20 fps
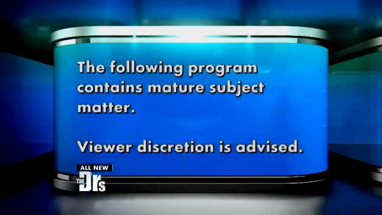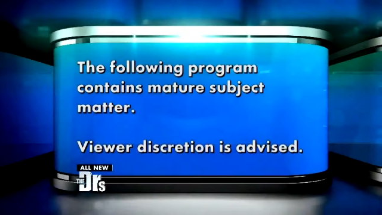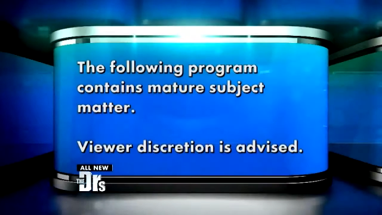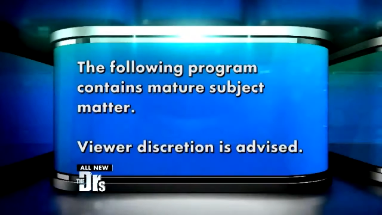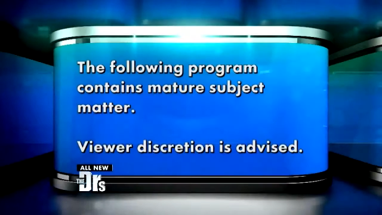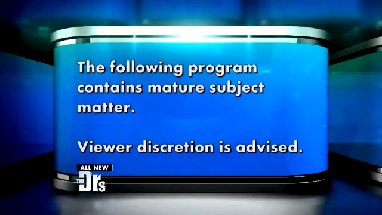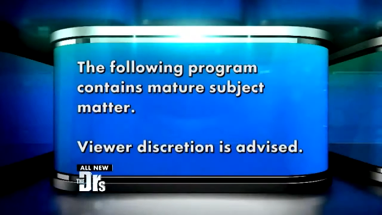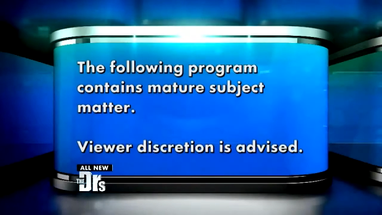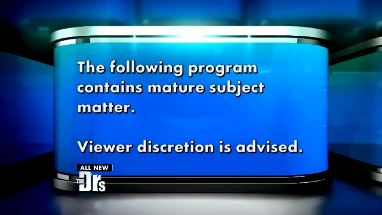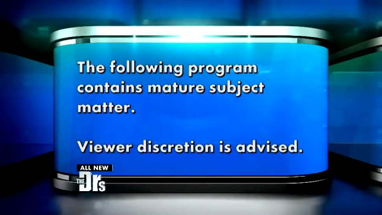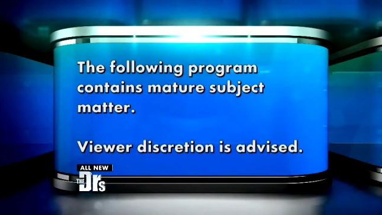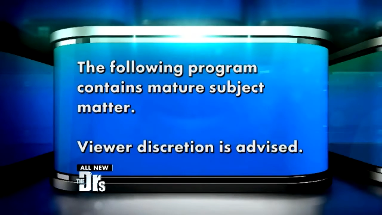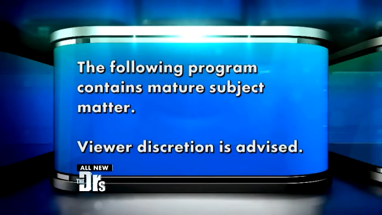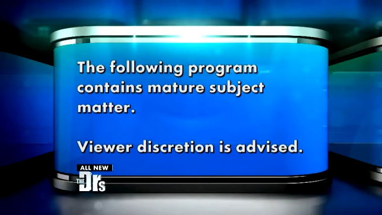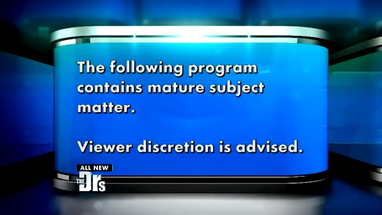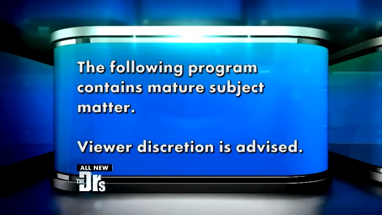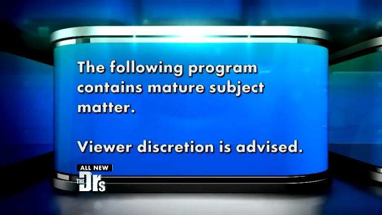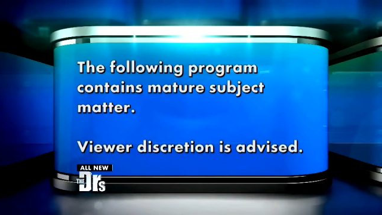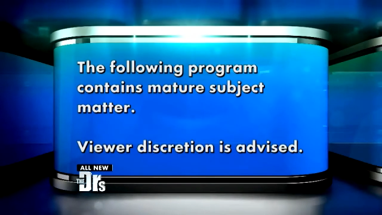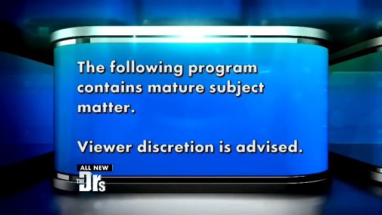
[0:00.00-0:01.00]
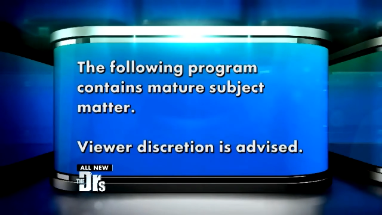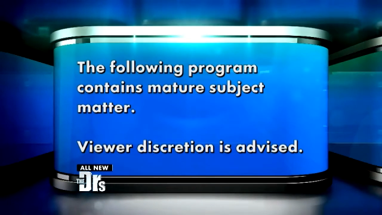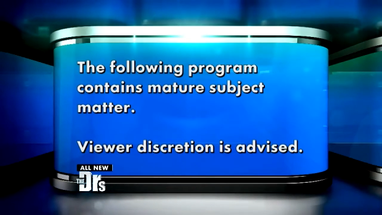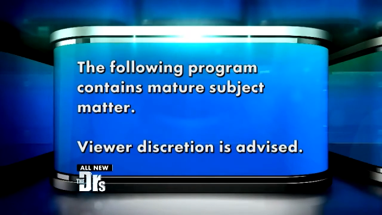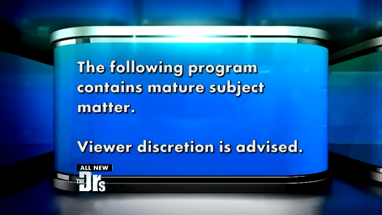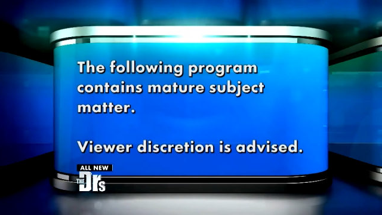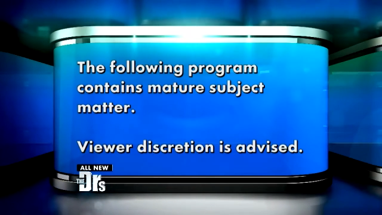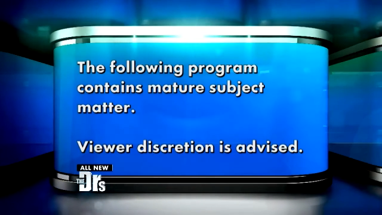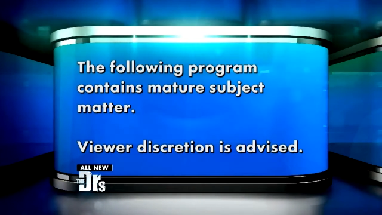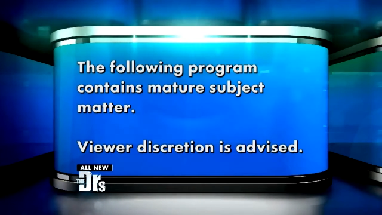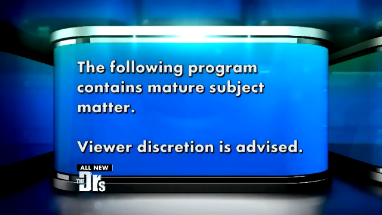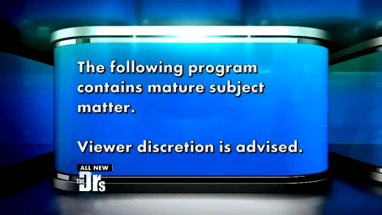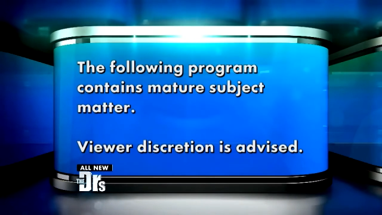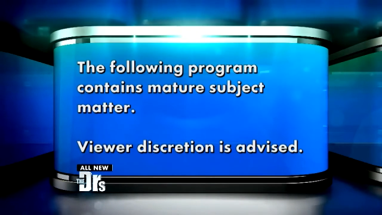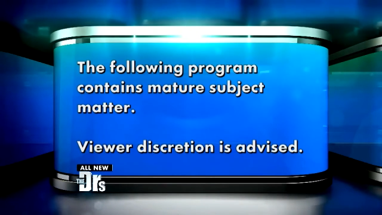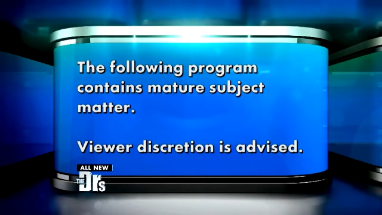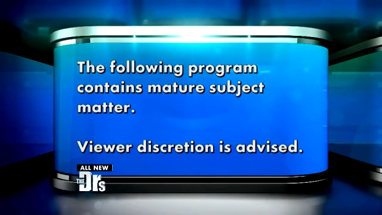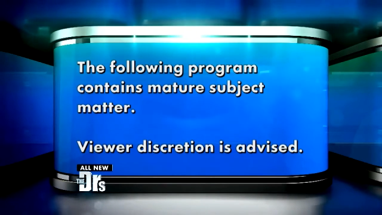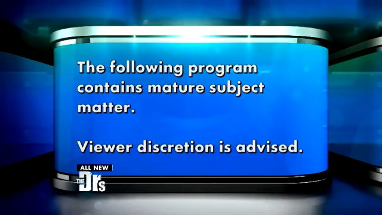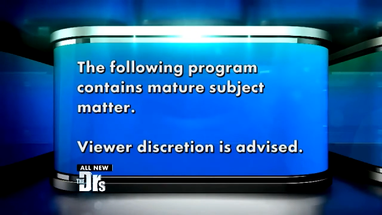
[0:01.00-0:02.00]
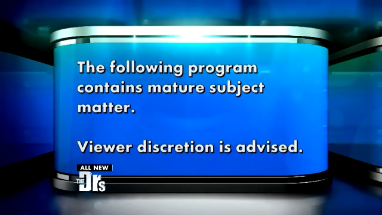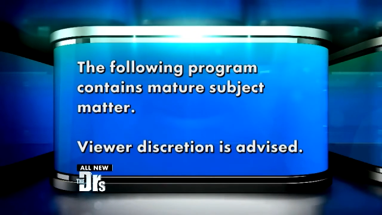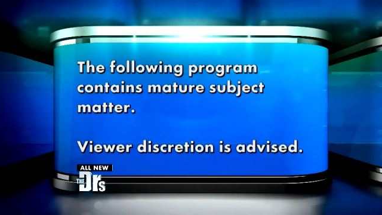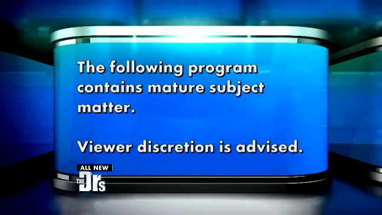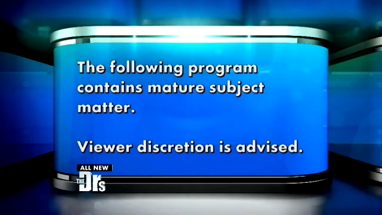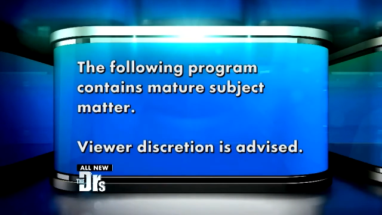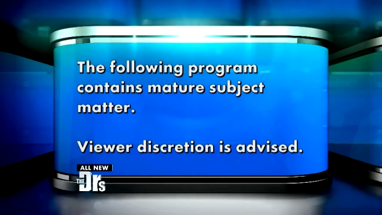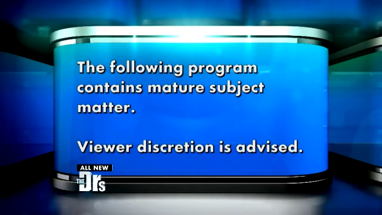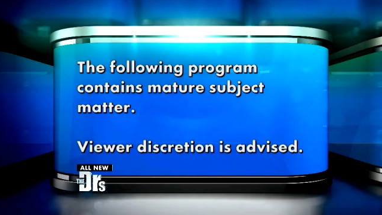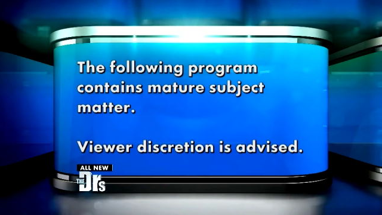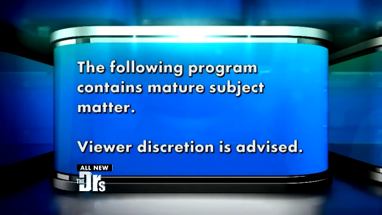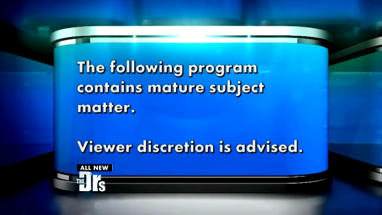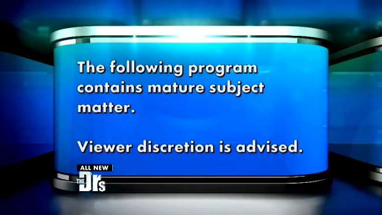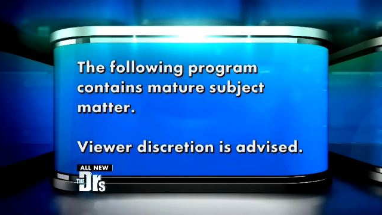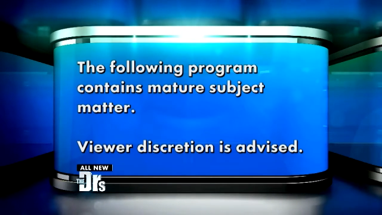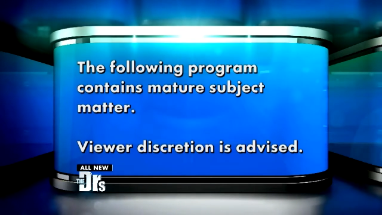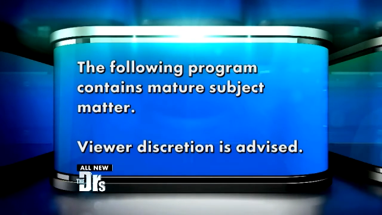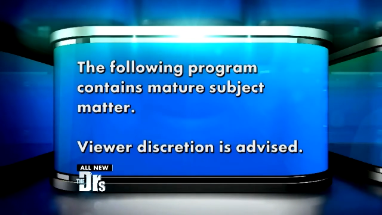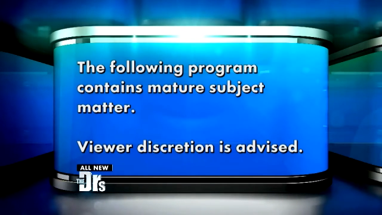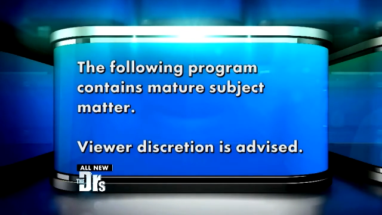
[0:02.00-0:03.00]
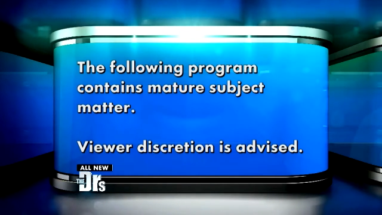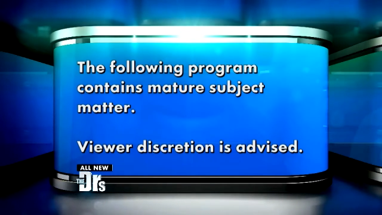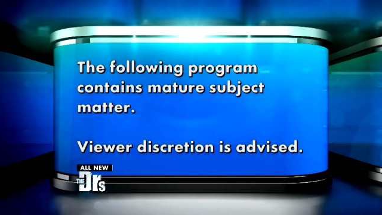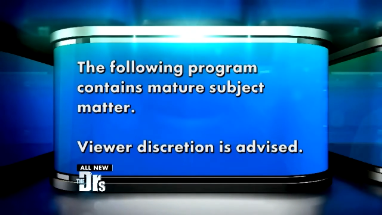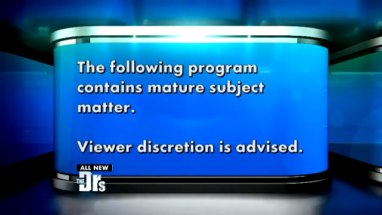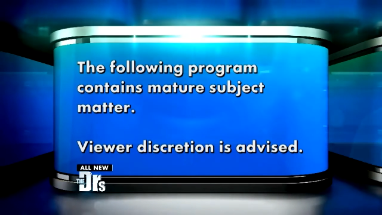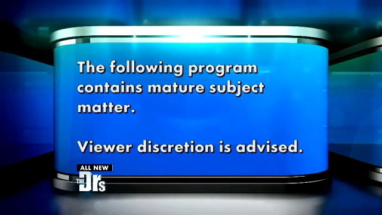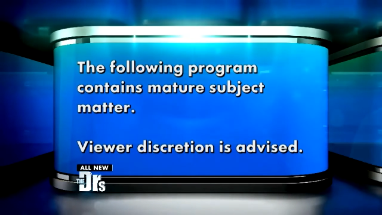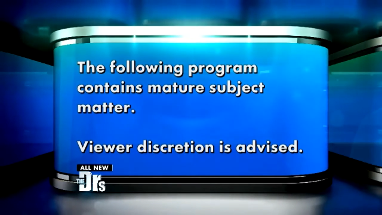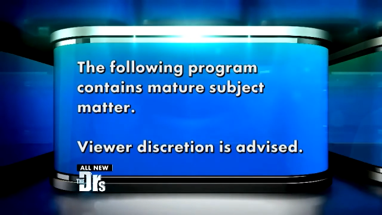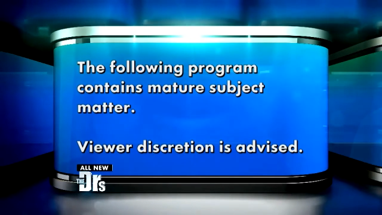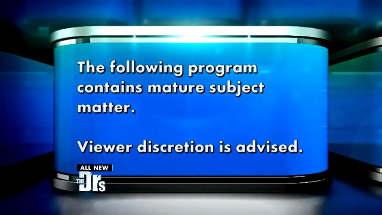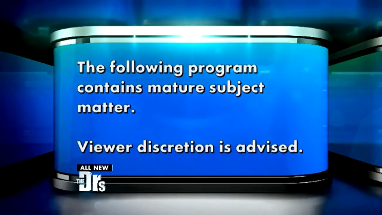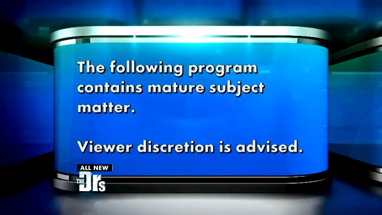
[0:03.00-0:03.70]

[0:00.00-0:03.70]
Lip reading: [unreadable: no face in view]